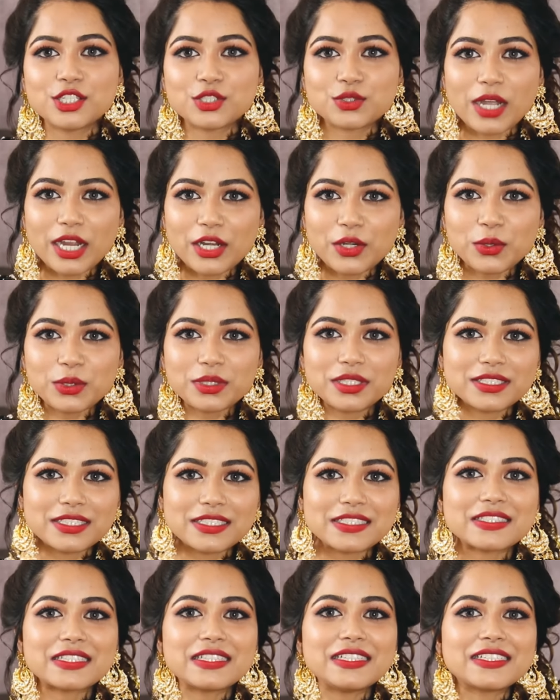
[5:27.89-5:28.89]
So I know
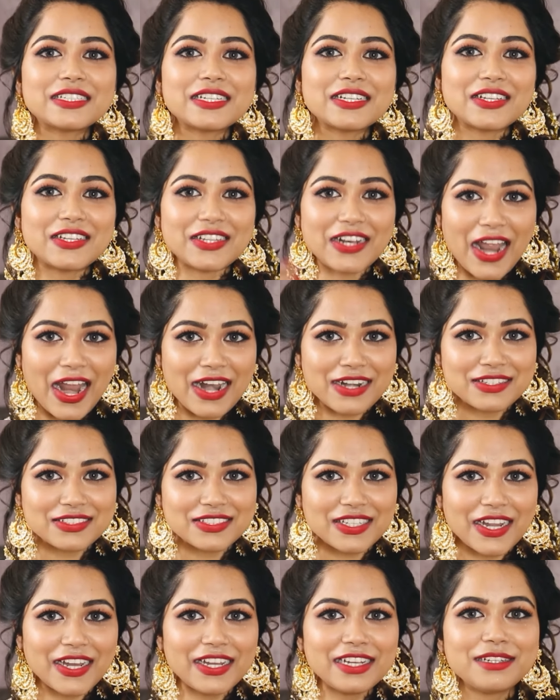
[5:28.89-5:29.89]
this is little grand
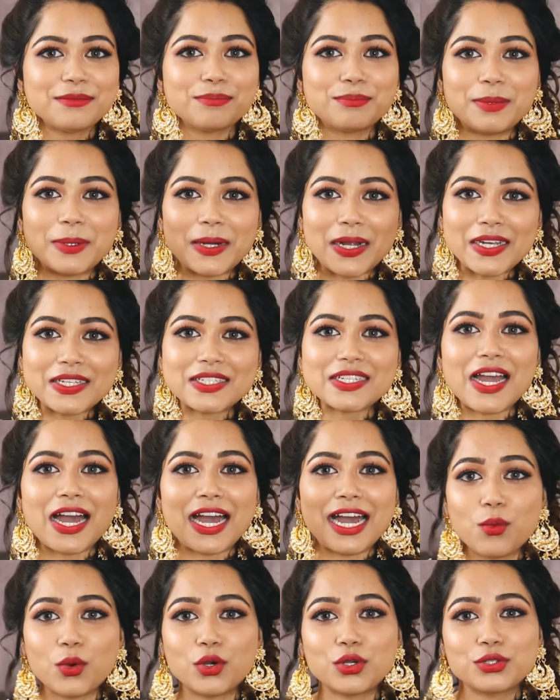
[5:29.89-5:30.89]
side, but
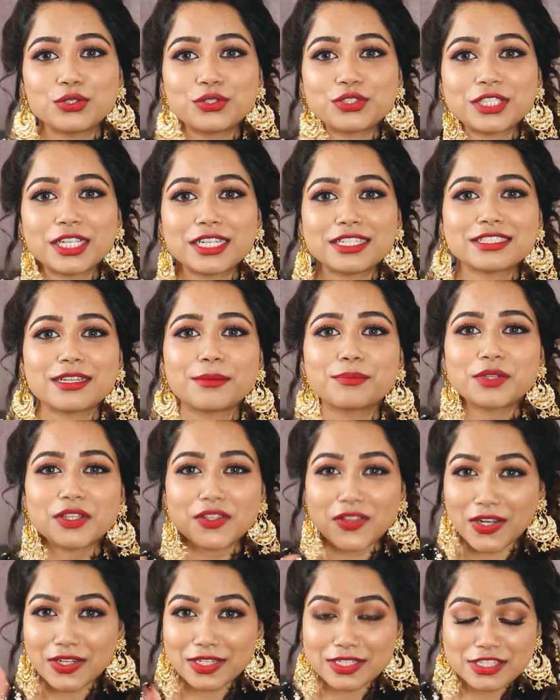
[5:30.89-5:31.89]
I wanted to share
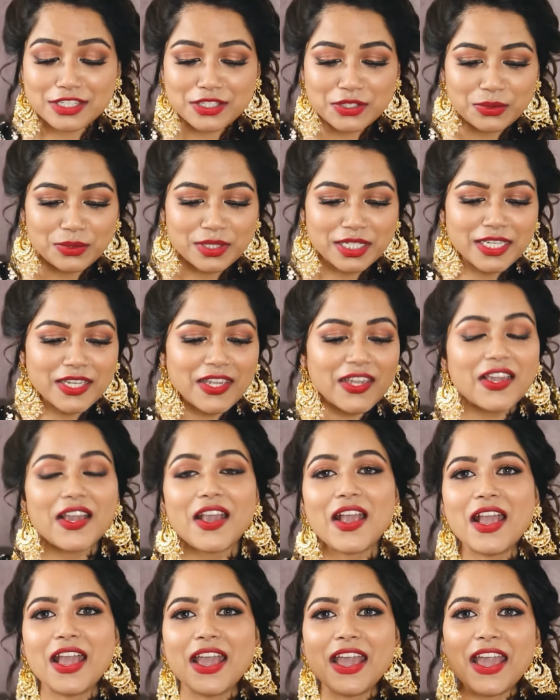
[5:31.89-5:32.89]
something that is unique,
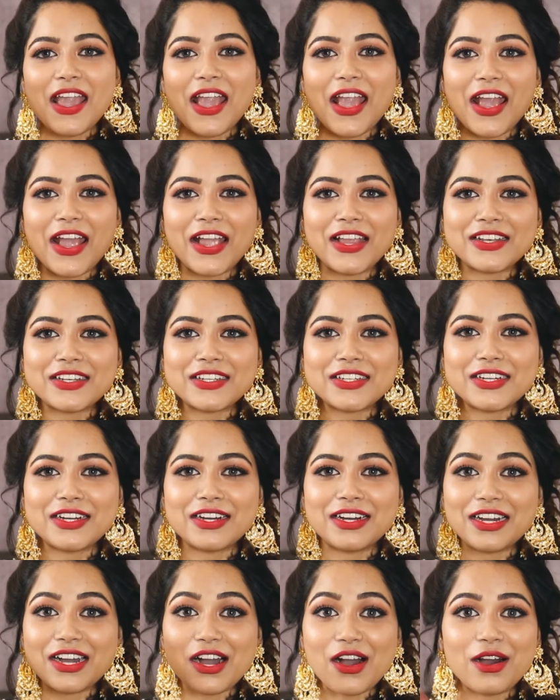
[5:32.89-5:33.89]
and
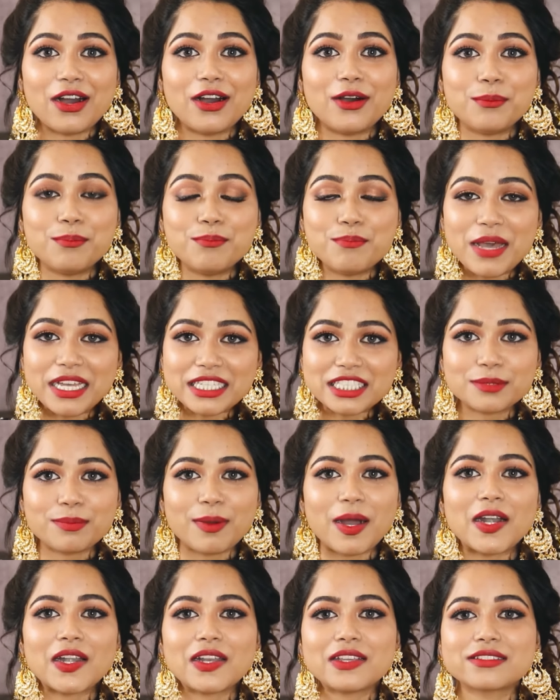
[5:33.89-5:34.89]

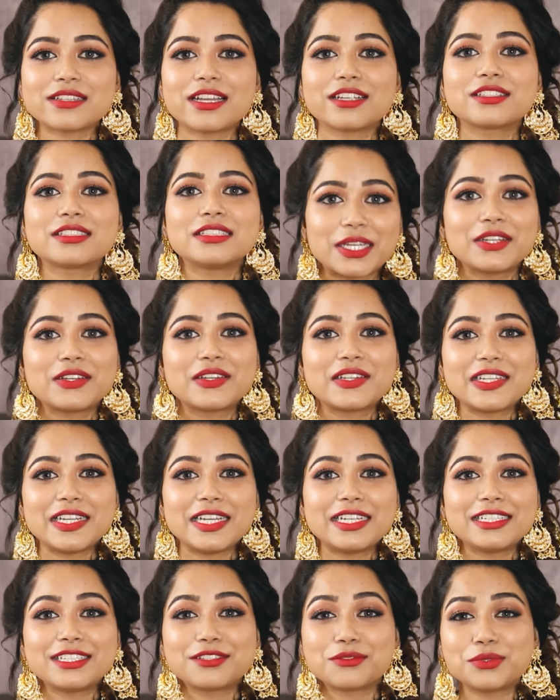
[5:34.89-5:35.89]
best part is that you can
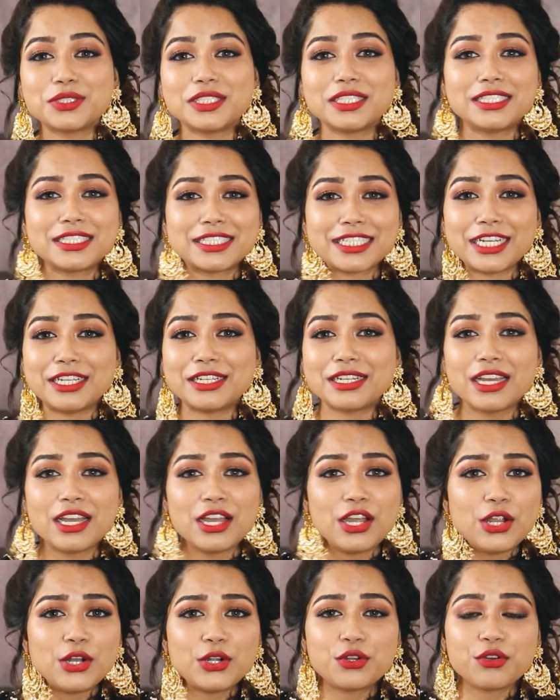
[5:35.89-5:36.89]
create it within 10
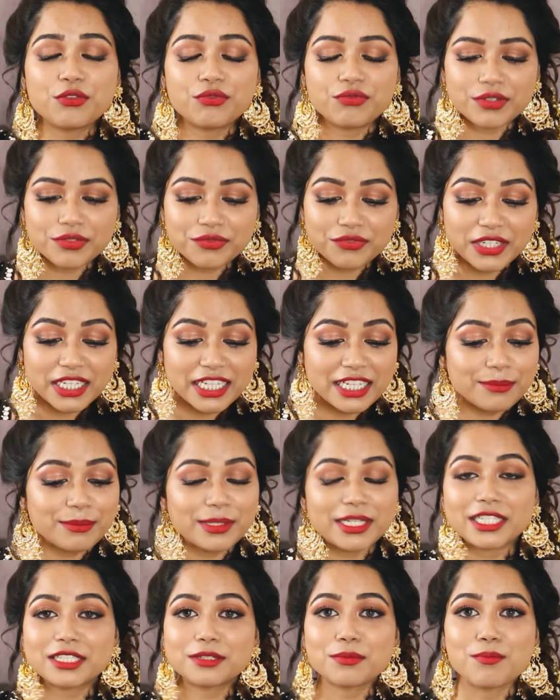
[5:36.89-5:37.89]
to
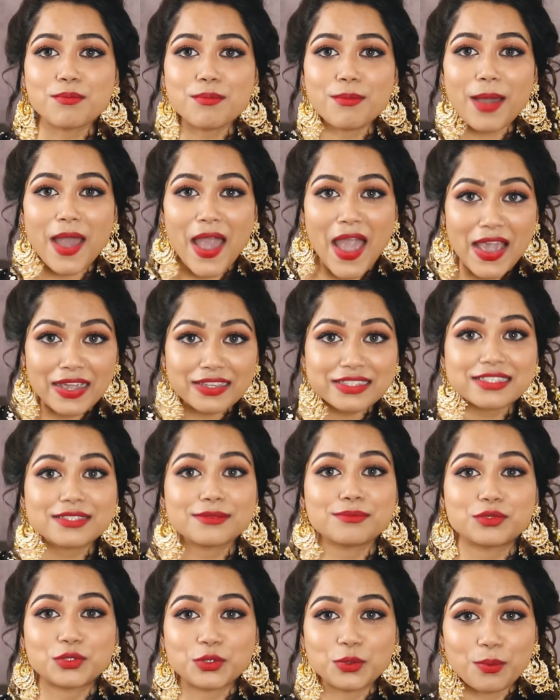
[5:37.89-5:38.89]
15 minutes
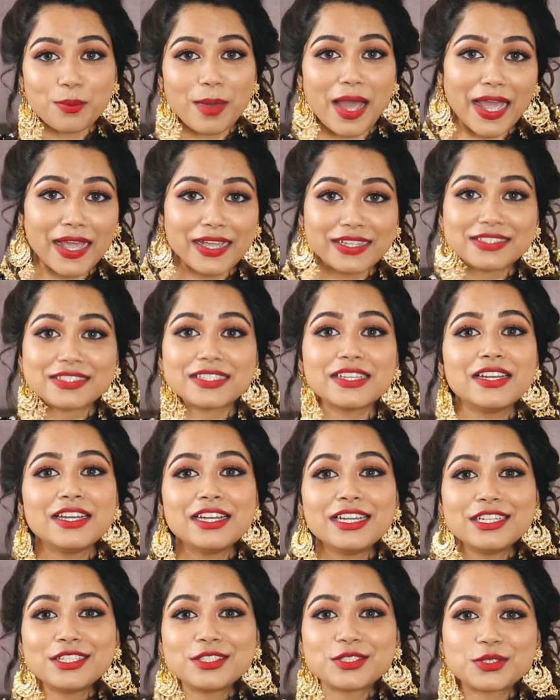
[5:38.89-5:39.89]
max to max.
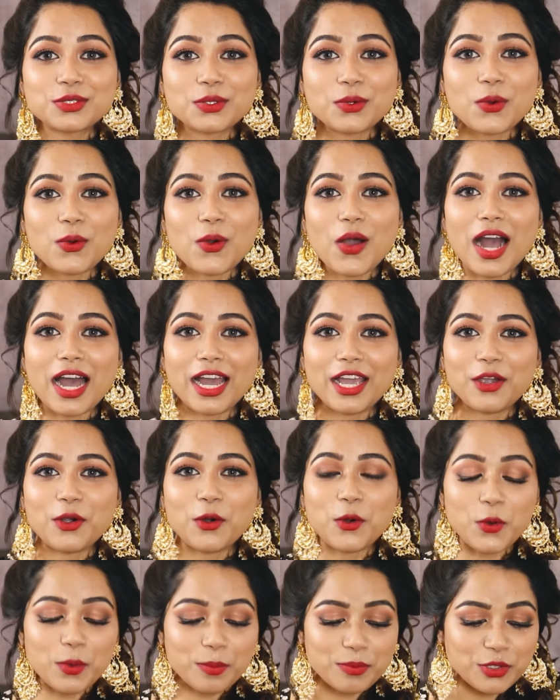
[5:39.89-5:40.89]
So I
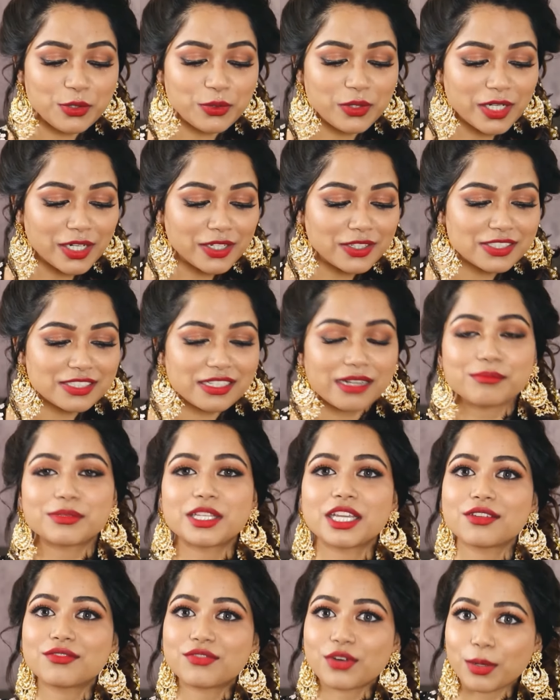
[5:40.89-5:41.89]
hope you learned
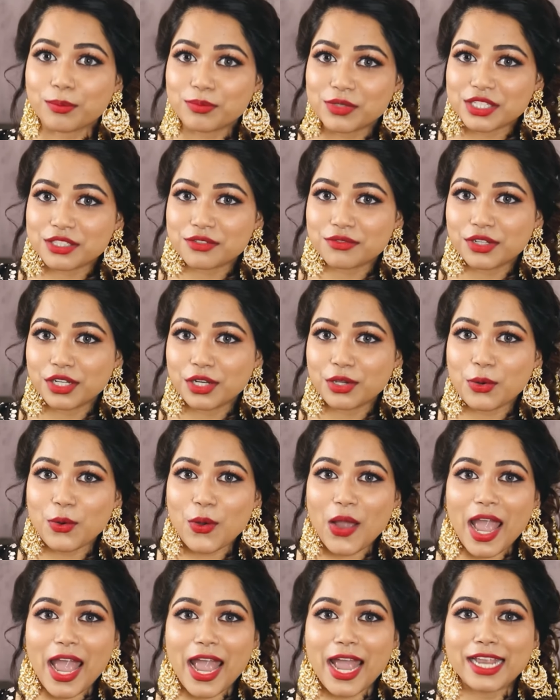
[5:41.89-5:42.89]
something from this
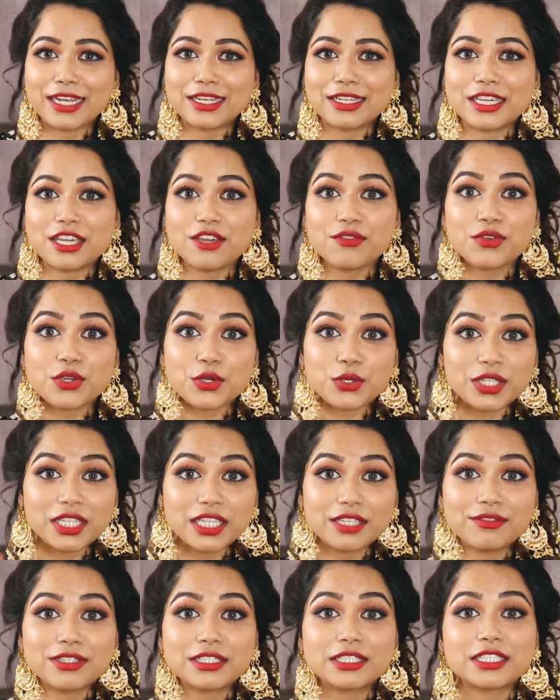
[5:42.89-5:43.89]
video, and if you
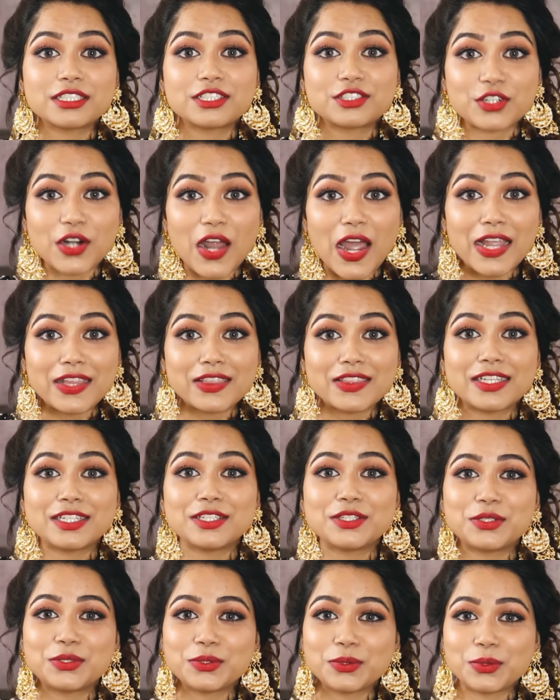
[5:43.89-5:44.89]
give it a trial,
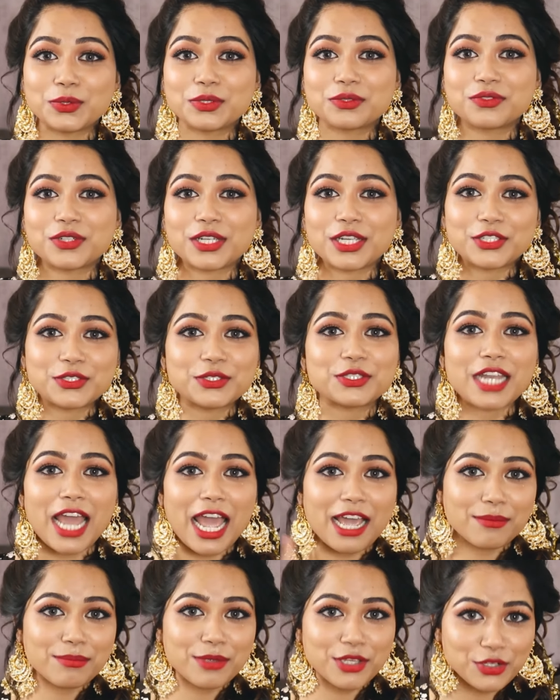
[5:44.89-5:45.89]
then don't forget to
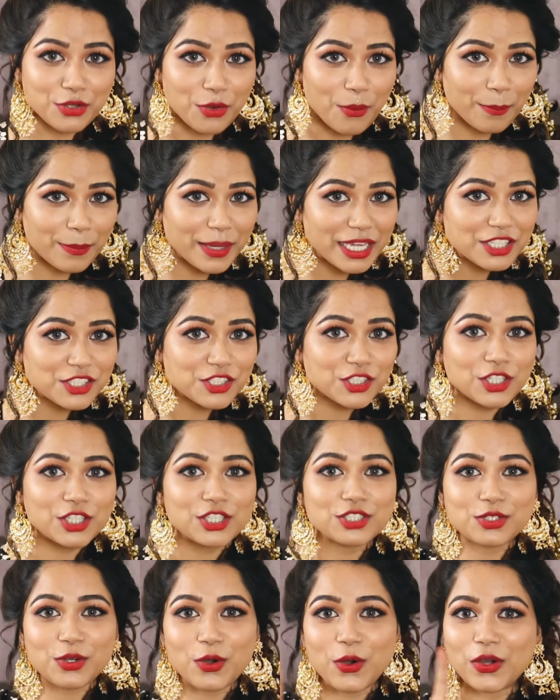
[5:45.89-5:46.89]
tag me in your
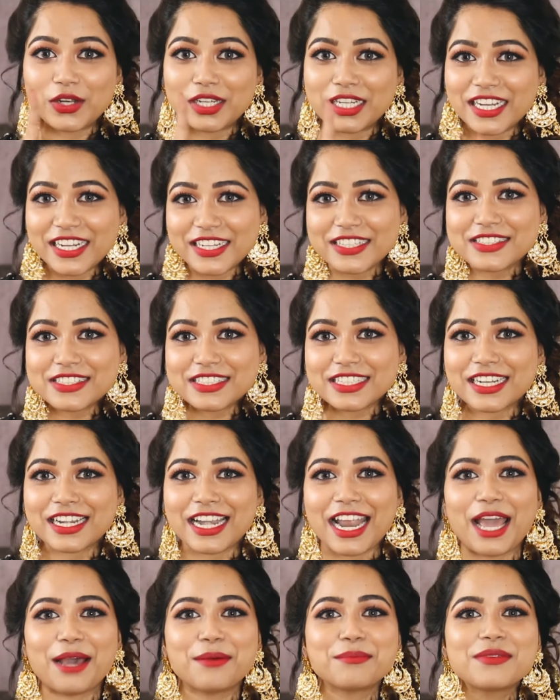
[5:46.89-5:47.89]
pictures on
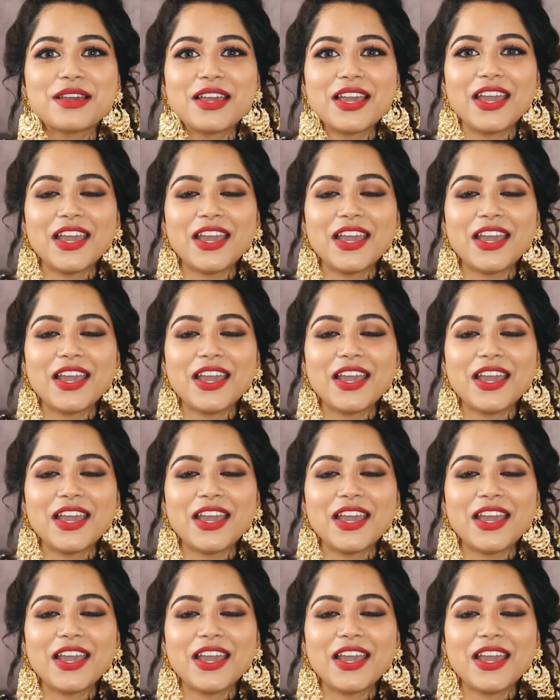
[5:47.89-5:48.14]
Instagram.